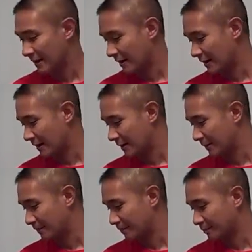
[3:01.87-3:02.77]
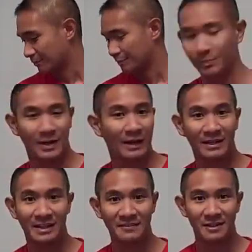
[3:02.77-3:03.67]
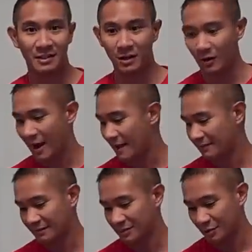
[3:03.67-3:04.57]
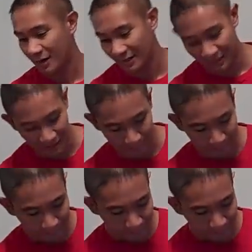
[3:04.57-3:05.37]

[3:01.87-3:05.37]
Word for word: Um, but I'm gonna give it a go. I haven't even tried it yet.